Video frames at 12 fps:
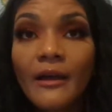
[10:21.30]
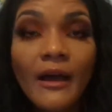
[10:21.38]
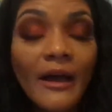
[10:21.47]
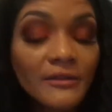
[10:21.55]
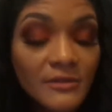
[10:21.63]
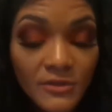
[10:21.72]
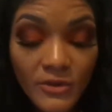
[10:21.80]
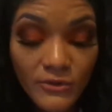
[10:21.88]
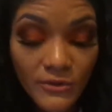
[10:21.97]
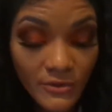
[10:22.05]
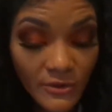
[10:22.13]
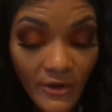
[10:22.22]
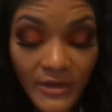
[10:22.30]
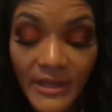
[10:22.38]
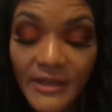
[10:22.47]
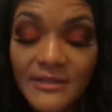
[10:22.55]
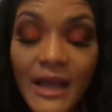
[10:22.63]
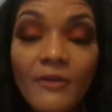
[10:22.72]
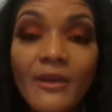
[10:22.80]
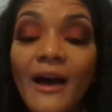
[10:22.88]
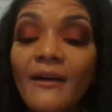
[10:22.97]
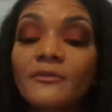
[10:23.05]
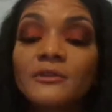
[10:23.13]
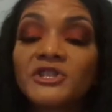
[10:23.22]
at certain days I would
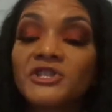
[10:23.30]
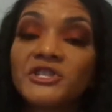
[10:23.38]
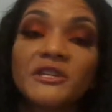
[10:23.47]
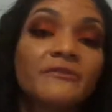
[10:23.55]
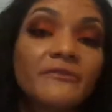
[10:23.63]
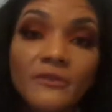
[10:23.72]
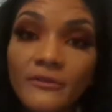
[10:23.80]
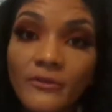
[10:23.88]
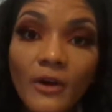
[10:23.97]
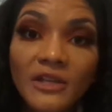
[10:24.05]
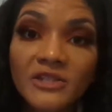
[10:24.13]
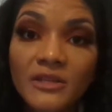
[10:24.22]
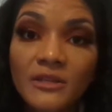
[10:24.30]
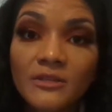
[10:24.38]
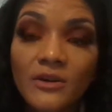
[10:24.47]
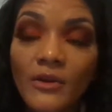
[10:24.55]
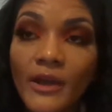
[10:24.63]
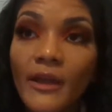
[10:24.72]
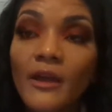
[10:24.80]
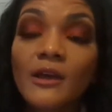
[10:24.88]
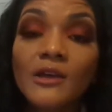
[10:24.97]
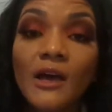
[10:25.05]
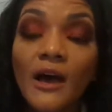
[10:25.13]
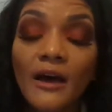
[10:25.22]
have a sheet full of questions, okay?
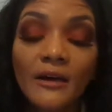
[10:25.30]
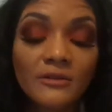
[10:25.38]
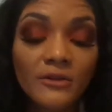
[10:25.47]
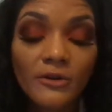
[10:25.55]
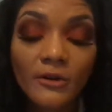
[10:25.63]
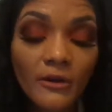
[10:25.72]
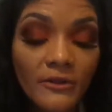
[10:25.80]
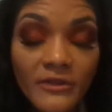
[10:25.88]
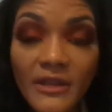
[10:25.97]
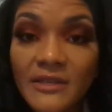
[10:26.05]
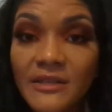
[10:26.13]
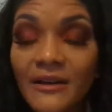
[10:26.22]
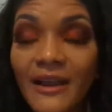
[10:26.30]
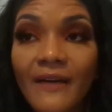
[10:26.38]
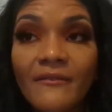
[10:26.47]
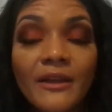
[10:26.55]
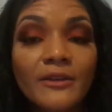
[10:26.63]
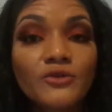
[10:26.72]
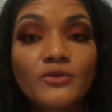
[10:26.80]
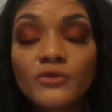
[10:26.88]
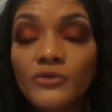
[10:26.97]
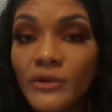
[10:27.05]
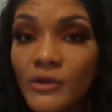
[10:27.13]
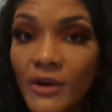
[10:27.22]
Other days I'd have like two,
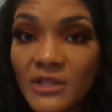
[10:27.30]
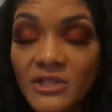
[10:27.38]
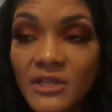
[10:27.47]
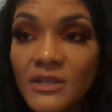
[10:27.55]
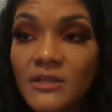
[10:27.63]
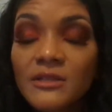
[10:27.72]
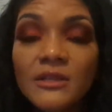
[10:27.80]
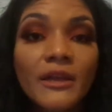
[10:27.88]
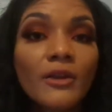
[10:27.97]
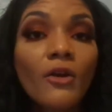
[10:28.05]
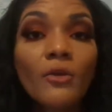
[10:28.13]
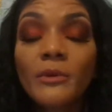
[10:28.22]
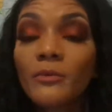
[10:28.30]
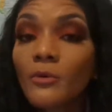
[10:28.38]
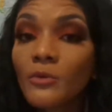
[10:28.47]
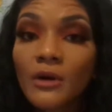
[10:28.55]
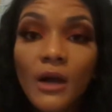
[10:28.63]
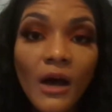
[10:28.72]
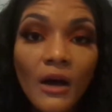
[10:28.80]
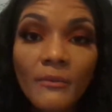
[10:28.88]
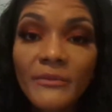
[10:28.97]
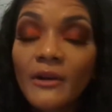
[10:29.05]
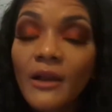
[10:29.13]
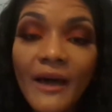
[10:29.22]
three questions and other people will come,
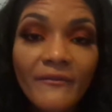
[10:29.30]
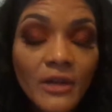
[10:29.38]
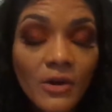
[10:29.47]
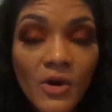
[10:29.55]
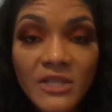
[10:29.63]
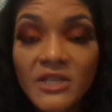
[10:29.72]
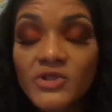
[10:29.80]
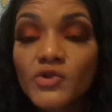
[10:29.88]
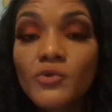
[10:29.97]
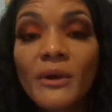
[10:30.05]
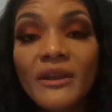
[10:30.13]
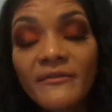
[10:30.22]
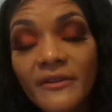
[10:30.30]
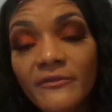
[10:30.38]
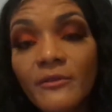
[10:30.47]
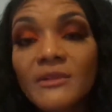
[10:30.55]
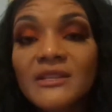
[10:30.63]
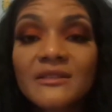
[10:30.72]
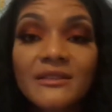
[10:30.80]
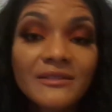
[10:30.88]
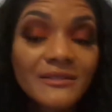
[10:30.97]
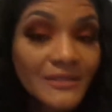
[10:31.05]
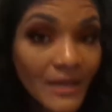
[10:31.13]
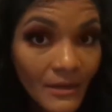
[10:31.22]
they'll have their questions, you will benefit from listening
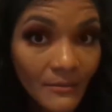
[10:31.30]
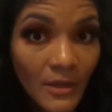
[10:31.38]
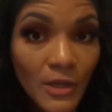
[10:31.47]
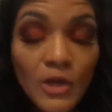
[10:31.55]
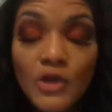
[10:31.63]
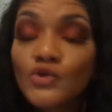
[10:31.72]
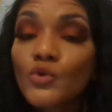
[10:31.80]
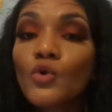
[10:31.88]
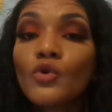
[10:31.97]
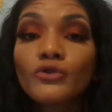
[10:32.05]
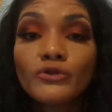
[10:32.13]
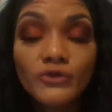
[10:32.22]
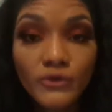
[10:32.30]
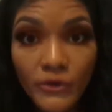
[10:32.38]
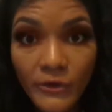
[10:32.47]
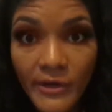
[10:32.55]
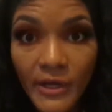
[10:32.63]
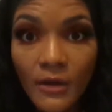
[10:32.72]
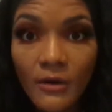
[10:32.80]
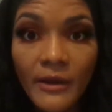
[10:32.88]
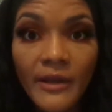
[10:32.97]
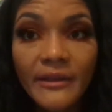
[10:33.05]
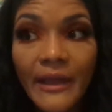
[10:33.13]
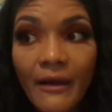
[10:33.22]
to them. So go to tutoring,
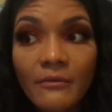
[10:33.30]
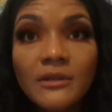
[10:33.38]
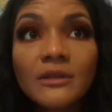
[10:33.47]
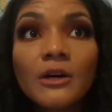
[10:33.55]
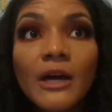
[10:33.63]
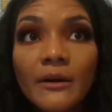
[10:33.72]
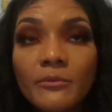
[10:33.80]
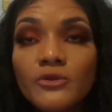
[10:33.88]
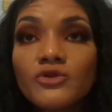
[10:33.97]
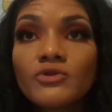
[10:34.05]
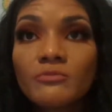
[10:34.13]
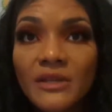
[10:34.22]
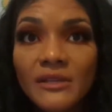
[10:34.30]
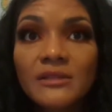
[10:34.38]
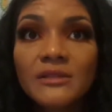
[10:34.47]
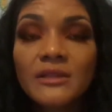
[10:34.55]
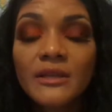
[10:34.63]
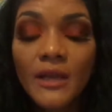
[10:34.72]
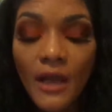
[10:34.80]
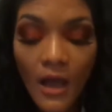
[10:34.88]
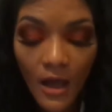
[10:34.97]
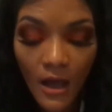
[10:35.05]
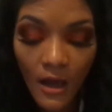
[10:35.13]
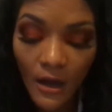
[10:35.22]
okay, that will help you tremendously.
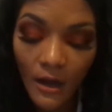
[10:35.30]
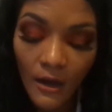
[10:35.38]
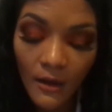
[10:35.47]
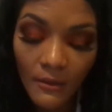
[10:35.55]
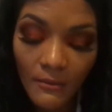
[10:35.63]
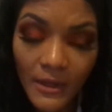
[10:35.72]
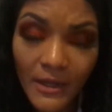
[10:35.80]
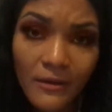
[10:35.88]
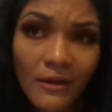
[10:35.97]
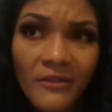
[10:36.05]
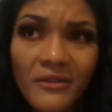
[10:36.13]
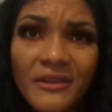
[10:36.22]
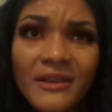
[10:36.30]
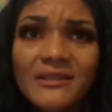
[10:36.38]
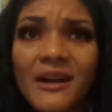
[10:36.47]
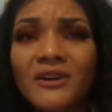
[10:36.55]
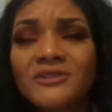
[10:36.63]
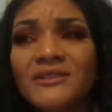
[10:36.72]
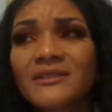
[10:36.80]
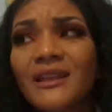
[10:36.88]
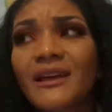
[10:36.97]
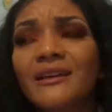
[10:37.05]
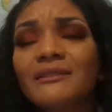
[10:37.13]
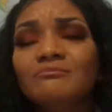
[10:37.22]
Um, and other days I was just
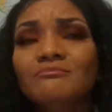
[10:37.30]
like,